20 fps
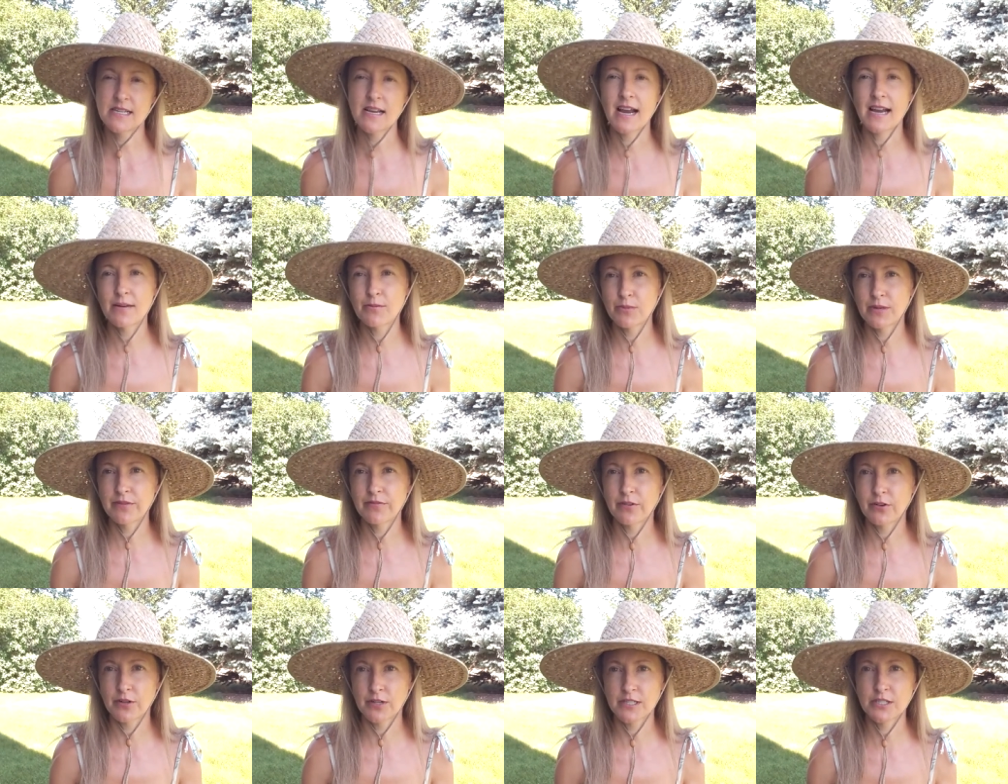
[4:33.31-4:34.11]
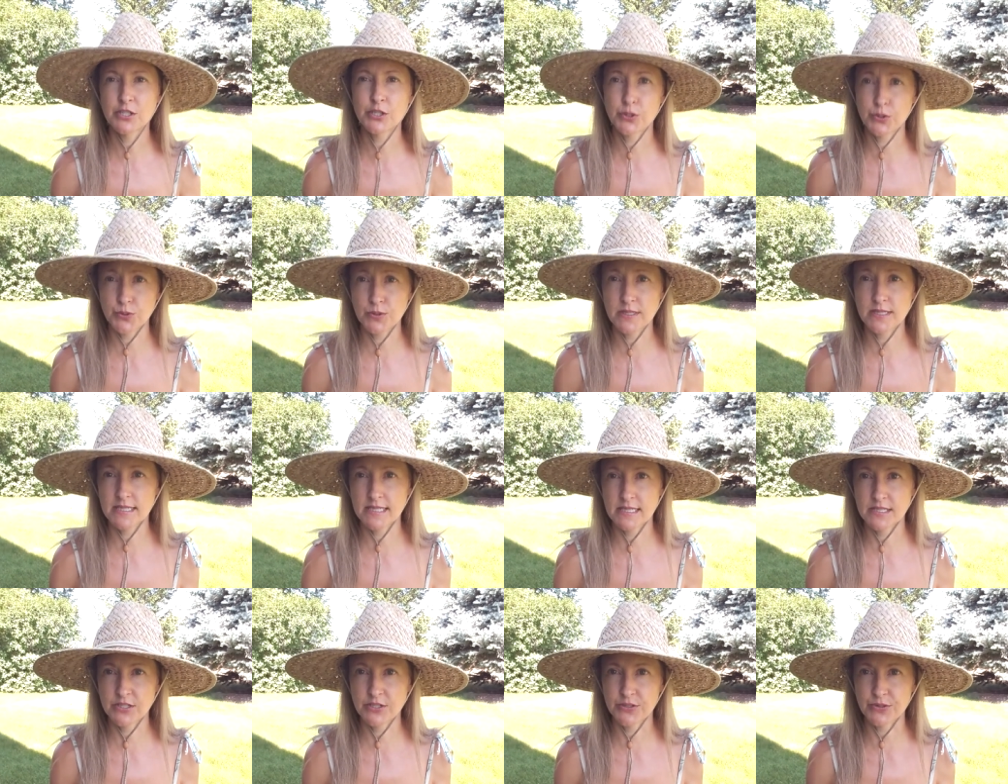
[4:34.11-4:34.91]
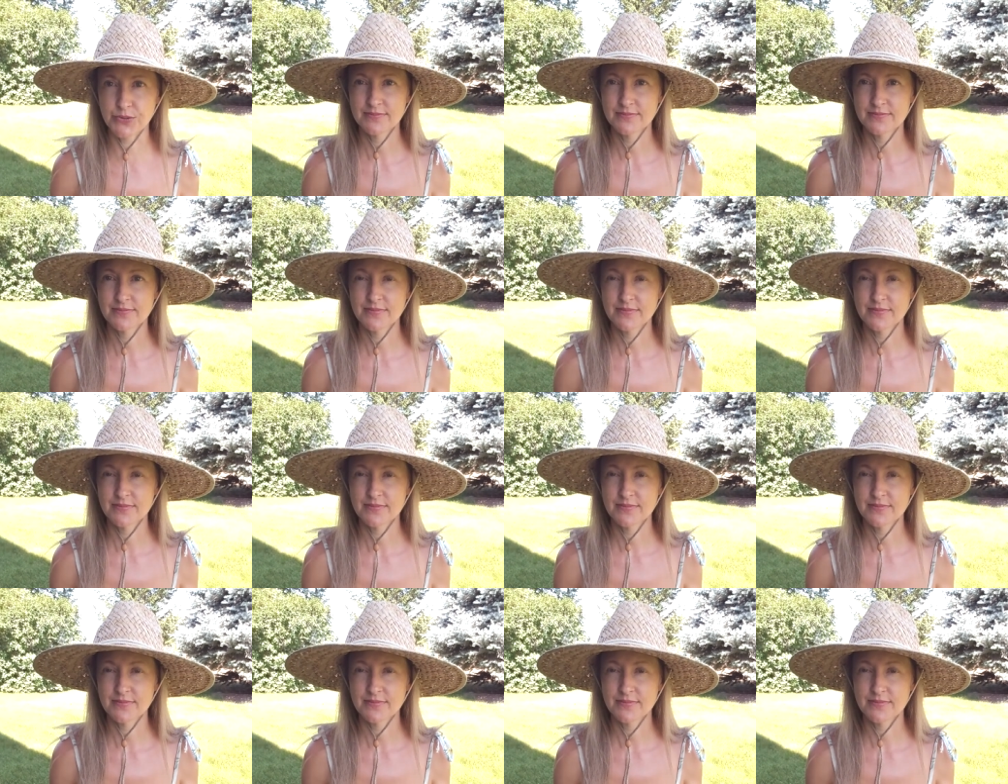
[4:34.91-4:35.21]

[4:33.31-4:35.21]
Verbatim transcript: I am referring to D2.